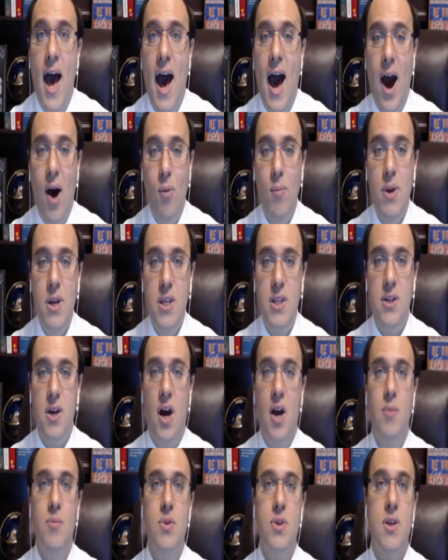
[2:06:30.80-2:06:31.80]
How many
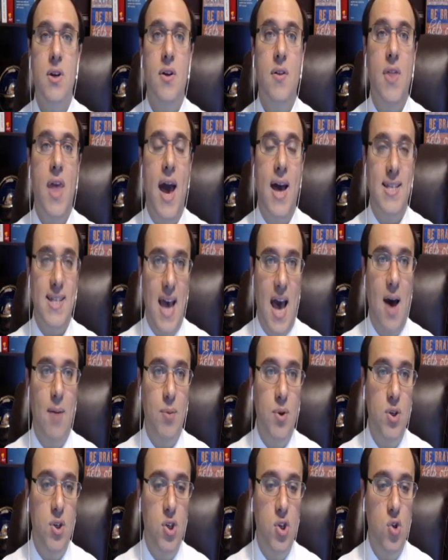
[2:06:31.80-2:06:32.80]
times has it
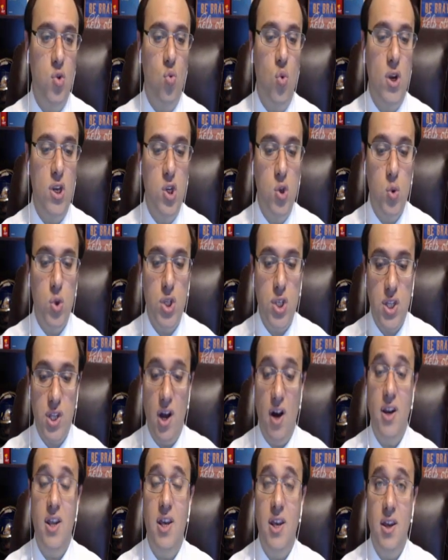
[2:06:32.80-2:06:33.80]
happened to you when you
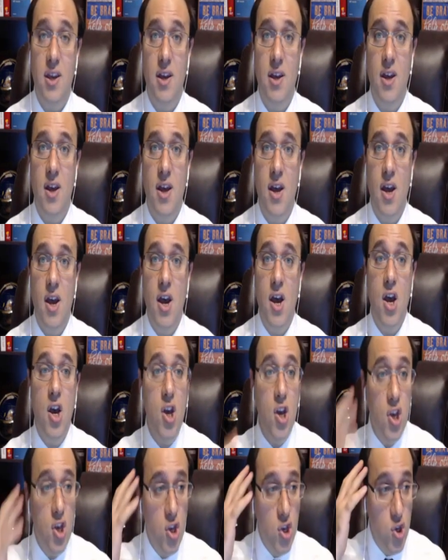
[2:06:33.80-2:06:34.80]
study,
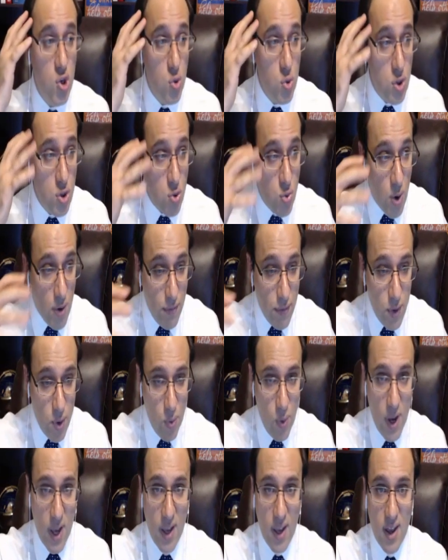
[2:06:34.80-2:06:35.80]
you
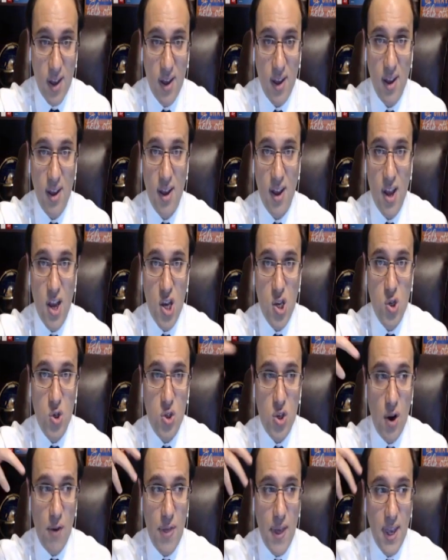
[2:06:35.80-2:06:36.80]
drift away?
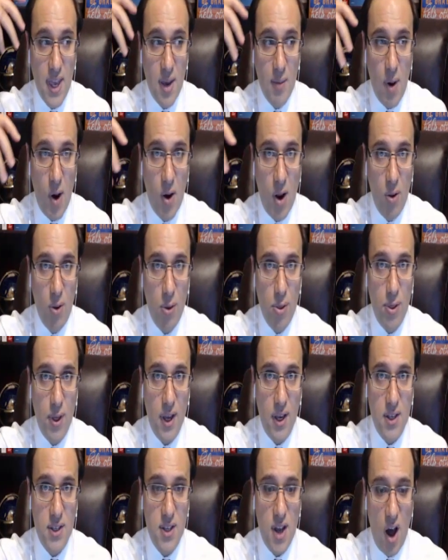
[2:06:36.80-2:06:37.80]
You start thinking about other
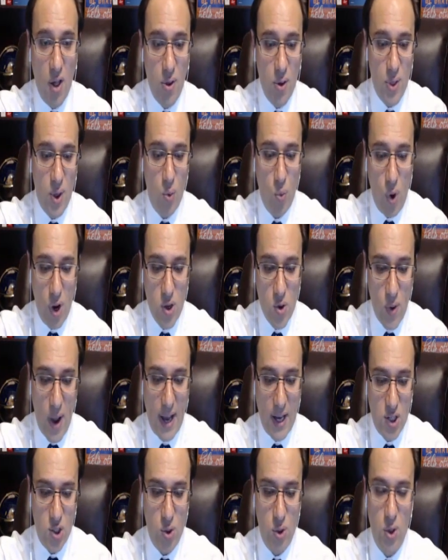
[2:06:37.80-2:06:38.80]
things other than what you're
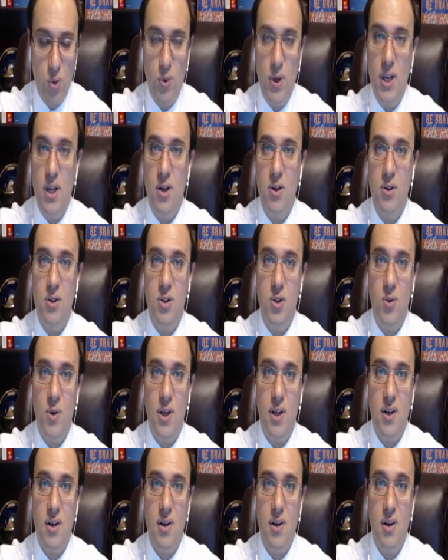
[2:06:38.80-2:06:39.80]
actually reading or
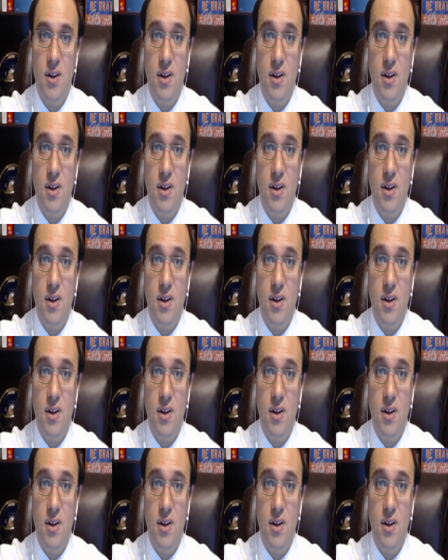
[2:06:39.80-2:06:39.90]
doing.